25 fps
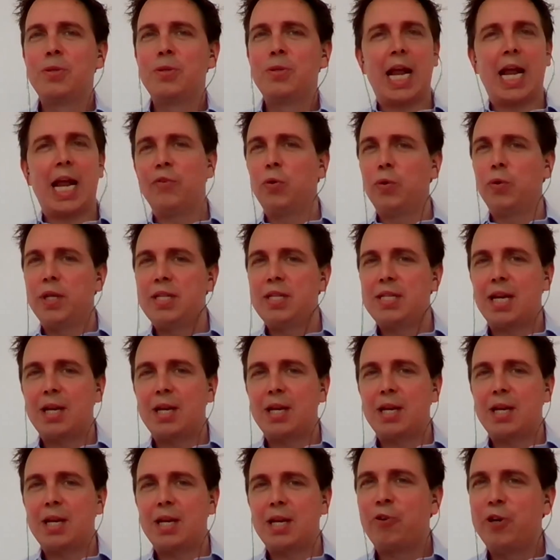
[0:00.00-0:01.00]
I'm going to have all this
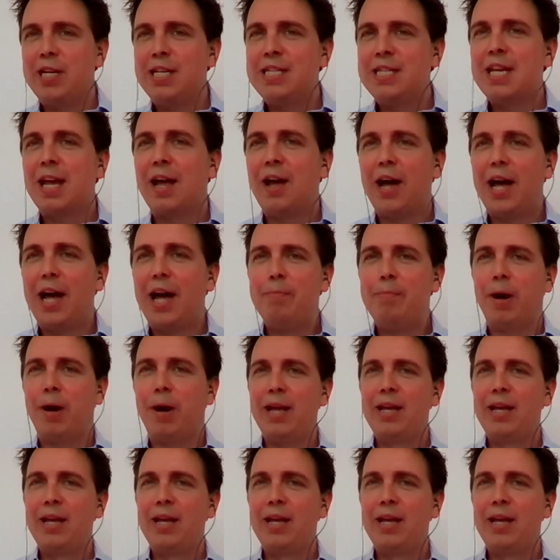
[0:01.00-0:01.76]
extra free time.